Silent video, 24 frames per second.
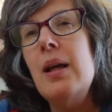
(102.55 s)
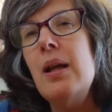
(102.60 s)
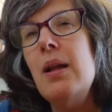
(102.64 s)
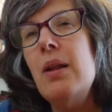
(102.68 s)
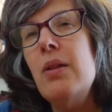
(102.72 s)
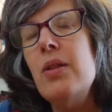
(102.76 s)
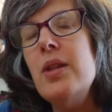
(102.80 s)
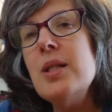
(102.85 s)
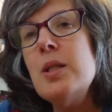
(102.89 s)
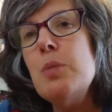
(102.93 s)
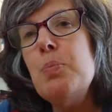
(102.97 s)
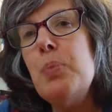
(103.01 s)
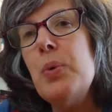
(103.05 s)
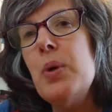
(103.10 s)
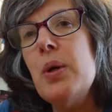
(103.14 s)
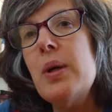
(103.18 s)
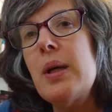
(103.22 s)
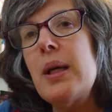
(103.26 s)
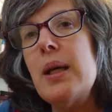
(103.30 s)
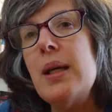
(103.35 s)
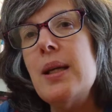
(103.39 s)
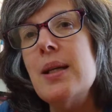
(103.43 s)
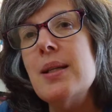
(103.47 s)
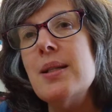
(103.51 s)
This
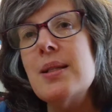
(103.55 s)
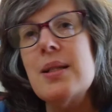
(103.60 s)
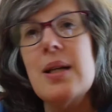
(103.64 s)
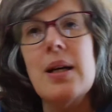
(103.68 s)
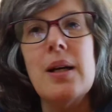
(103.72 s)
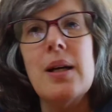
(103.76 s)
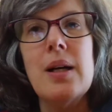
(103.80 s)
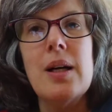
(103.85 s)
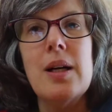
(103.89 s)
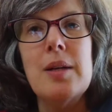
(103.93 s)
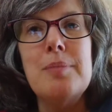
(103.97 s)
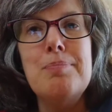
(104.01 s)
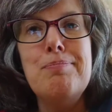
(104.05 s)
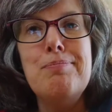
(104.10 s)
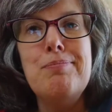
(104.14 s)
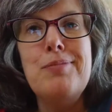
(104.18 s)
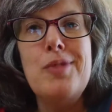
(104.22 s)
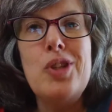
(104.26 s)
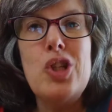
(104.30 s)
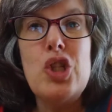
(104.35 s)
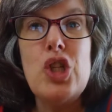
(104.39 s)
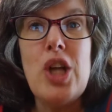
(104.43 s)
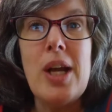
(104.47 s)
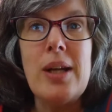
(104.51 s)
book is a
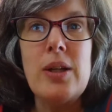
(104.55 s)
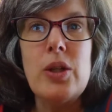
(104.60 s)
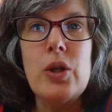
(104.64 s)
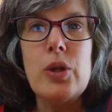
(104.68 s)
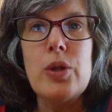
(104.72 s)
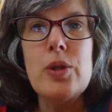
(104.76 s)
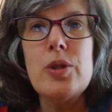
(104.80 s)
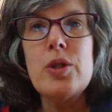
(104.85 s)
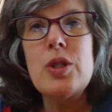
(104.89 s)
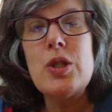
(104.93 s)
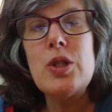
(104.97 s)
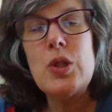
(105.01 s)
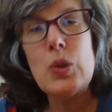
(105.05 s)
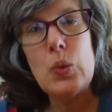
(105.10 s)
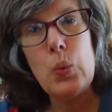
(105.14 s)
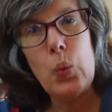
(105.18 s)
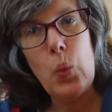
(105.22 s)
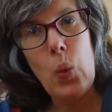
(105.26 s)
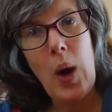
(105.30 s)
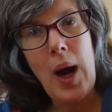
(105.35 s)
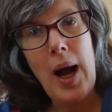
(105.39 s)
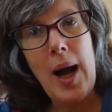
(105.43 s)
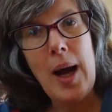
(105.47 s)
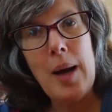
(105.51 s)

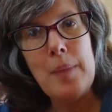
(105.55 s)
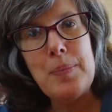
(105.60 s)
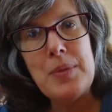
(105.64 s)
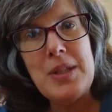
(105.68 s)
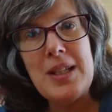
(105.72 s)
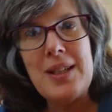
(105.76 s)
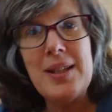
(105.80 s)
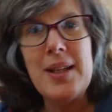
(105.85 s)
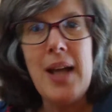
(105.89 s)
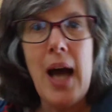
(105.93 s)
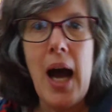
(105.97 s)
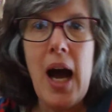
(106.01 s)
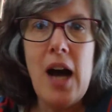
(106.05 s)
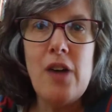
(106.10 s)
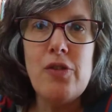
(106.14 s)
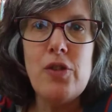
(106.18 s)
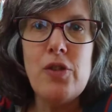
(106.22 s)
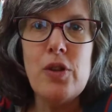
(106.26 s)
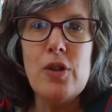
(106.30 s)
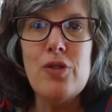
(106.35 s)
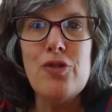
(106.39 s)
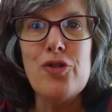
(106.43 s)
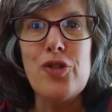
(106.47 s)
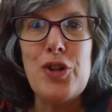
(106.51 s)
gender-swapped
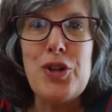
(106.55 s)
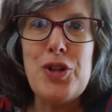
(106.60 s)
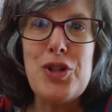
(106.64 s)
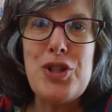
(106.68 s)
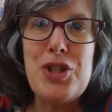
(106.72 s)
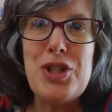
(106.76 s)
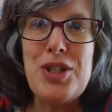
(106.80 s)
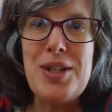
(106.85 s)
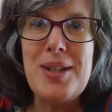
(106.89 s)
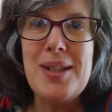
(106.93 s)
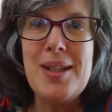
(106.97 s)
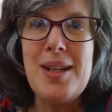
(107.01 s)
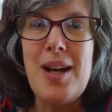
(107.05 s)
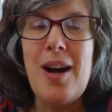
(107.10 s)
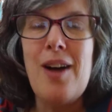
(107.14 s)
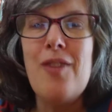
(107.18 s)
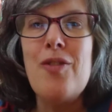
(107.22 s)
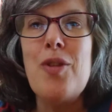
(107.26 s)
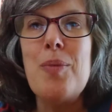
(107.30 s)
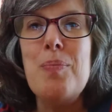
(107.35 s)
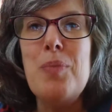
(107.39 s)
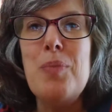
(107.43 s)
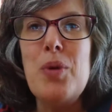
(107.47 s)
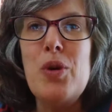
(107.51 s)
novel version of
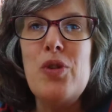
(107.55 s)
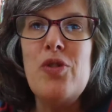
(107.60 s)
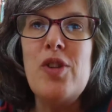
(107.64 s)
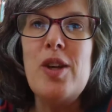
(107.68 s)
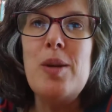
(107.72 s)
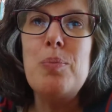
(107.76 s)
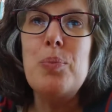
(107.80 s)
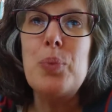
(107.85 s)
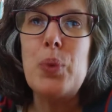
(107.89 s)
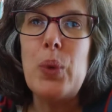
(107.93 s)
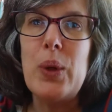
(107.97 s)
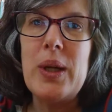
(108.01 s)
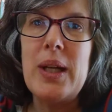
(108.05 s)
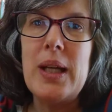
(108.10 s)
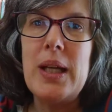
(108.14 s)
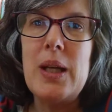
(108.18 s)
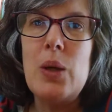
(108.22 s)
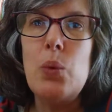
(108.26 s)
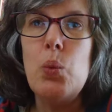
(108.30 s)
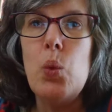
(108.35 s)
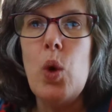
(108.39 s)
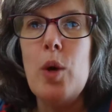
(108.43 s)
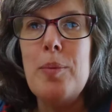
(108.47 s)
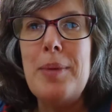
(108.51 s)
the movie Pretty
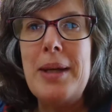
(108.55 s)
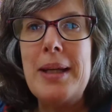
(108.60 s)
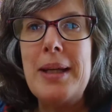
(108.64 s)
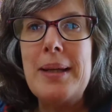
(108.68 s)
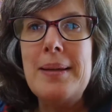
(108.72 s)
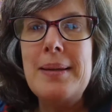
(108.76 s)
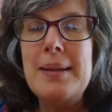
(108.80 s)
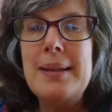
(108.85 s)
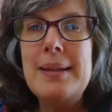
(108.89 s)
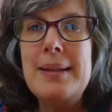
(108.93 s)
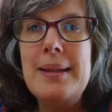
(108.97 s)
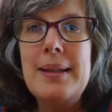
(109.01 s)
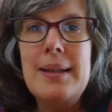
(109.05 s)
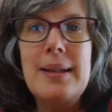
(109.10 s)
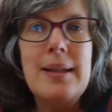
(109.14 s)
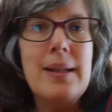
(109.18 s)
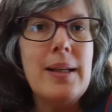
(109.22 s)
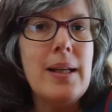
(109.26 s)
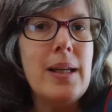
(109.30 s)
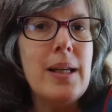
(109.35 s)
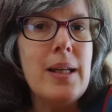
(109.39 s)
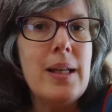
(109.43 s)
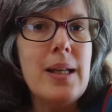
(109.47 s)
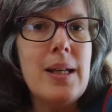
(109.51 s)
Woman.
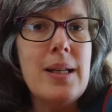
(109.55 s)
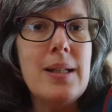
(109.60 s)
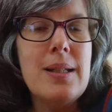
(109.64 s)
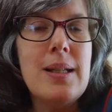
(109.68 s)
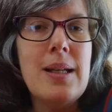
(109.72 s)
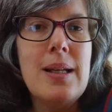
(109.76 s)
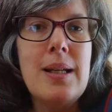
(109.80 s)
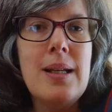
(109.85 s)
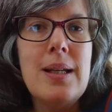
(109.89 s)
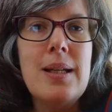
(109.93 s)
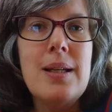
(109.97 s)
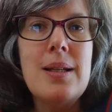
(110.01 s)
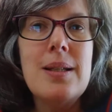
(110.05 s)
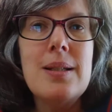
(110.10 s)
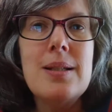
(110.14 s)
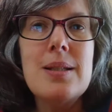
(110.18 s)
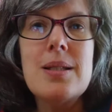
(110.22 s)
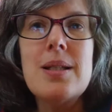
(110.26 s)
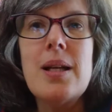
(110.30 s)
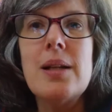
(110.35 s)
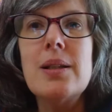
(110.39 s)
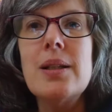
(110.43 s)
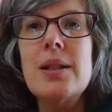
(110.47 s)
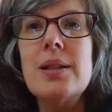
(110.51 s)
In it,
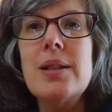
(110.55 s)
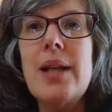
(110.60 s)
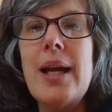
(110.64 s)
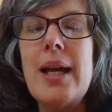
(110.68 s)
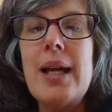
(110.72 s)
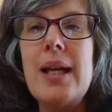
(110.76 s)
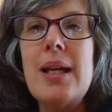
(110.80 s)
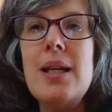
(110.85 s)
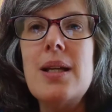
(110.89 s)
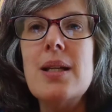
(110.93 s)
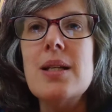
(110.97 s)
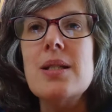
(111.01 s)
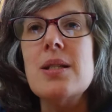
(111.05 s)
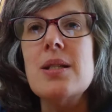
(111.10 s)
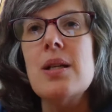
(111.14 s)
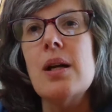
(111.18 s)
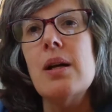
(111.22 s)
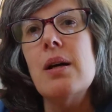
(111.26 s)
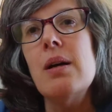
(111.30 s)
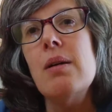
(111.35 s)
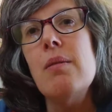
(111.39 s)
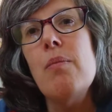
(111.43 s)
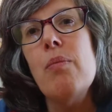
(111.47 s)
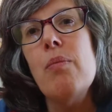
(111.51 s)
Stella Lane is a